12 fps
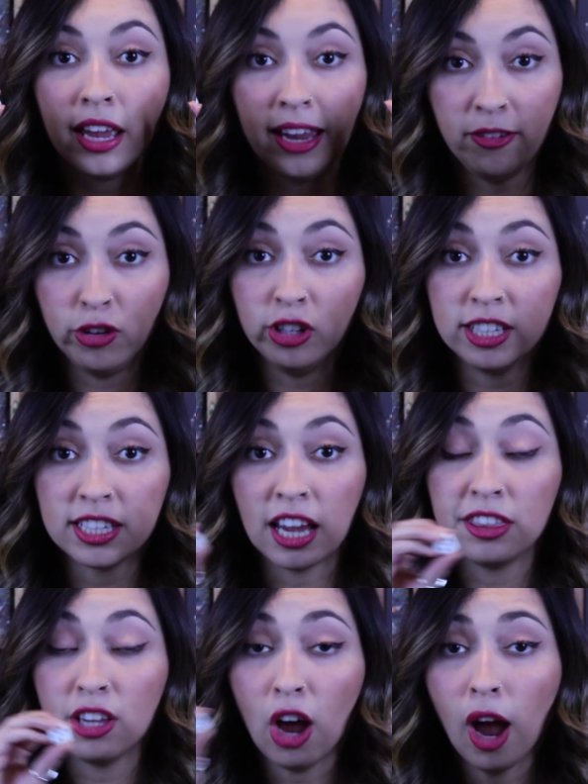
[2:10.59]
If you
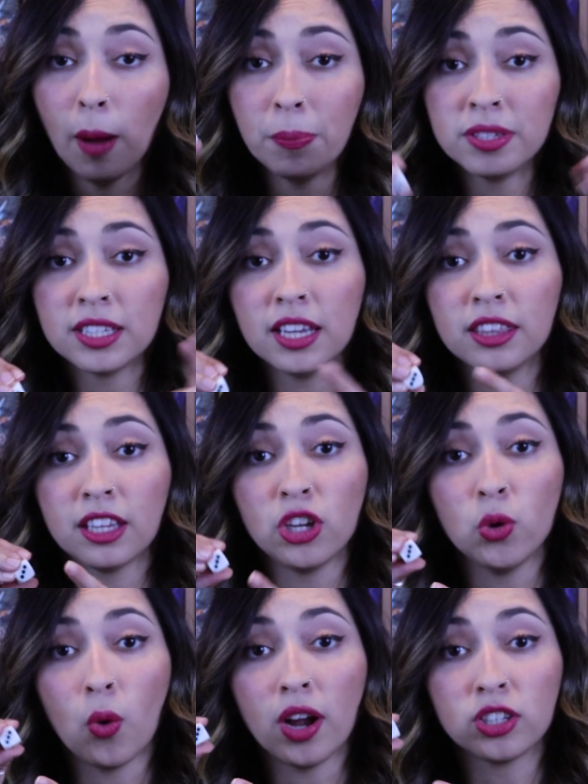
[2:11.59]
decide the opposite, that
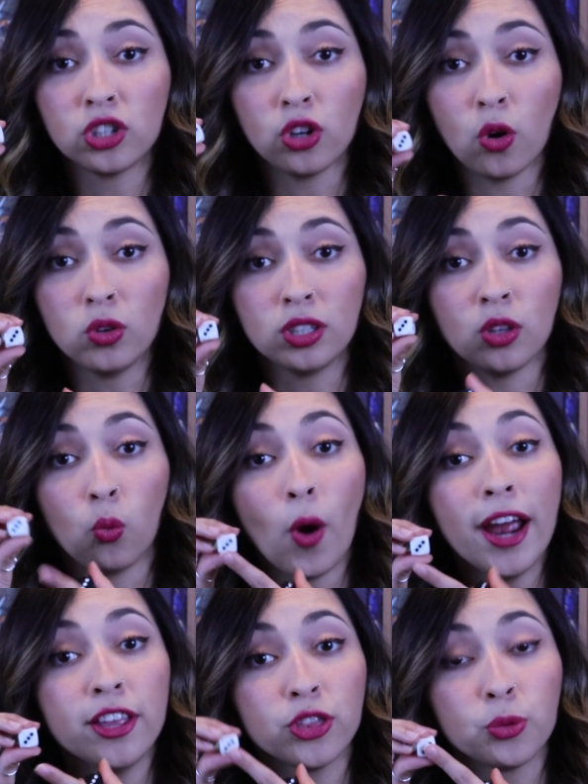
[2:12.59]
you want to go to the
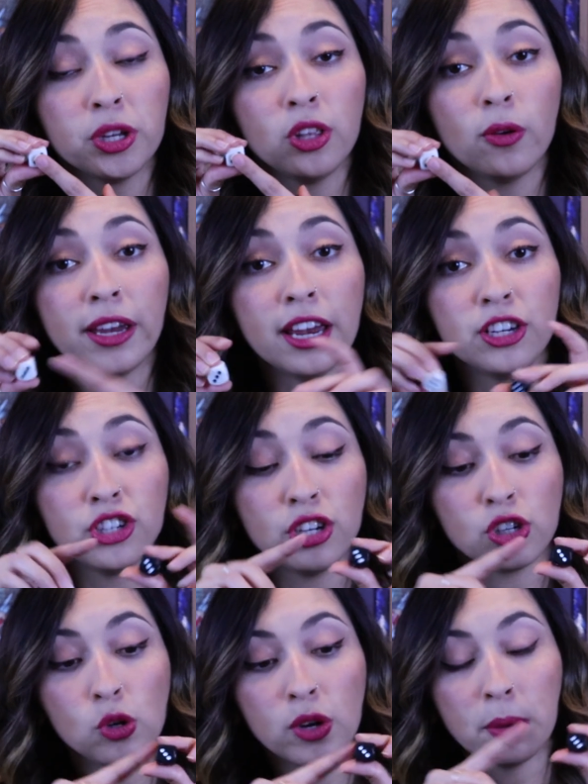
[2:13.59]
white 3 location,
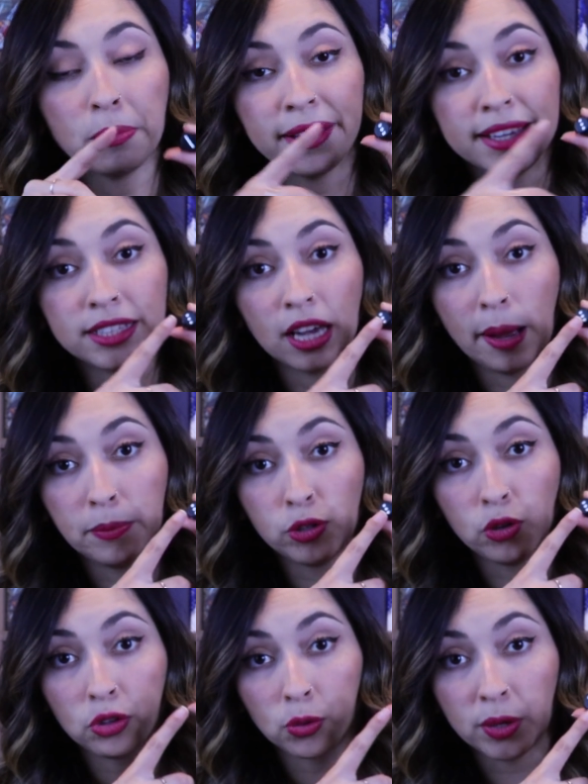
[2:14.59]
you can place up
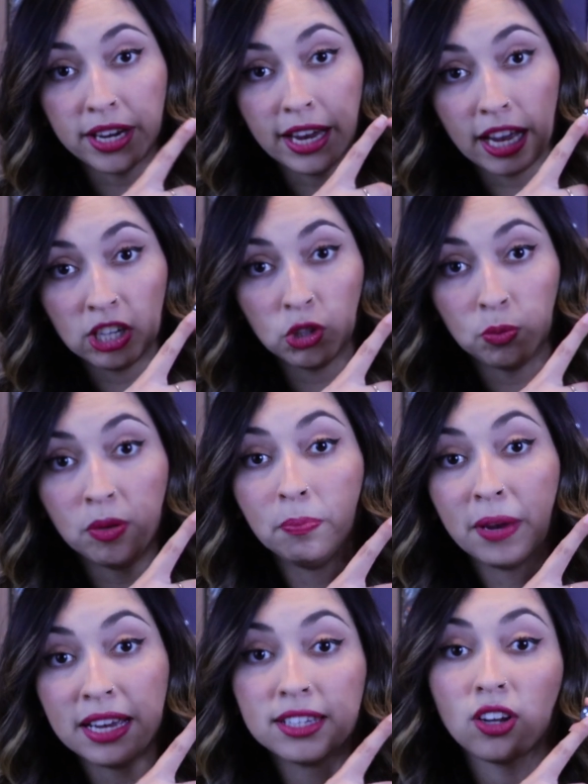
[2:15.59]
to 3 henchmen
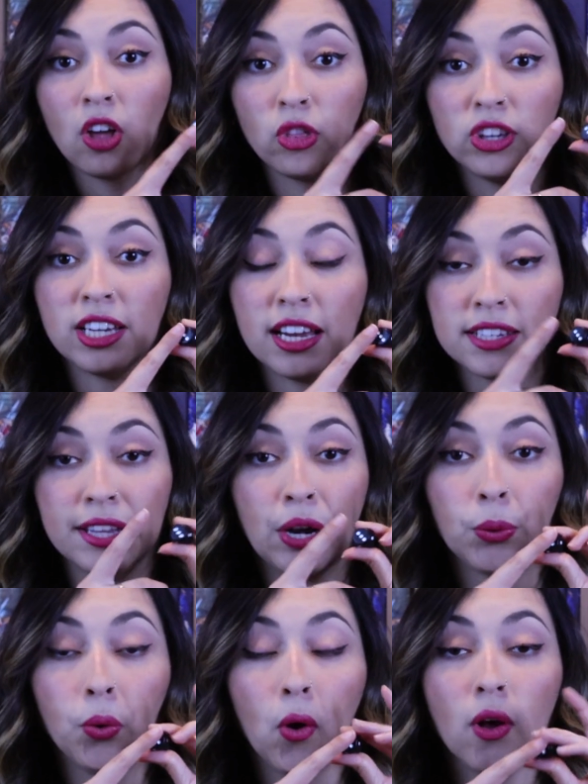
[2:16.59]
based on the dice that I
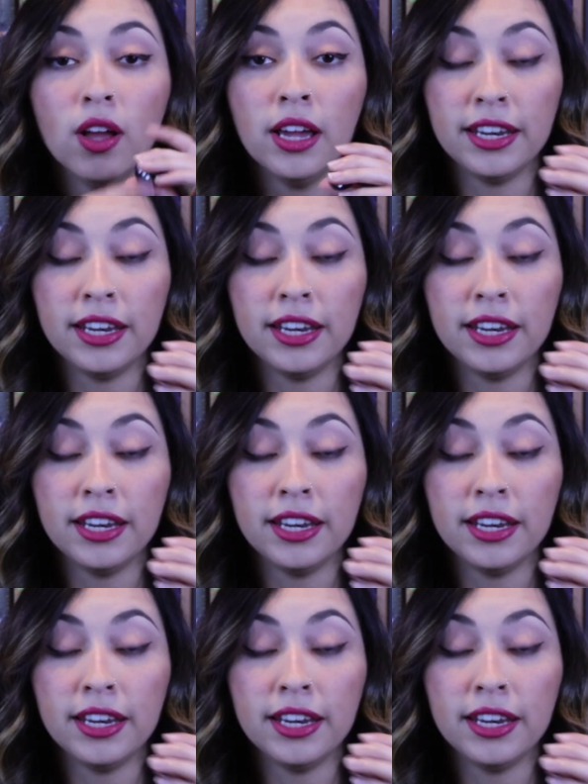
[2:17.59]
roll.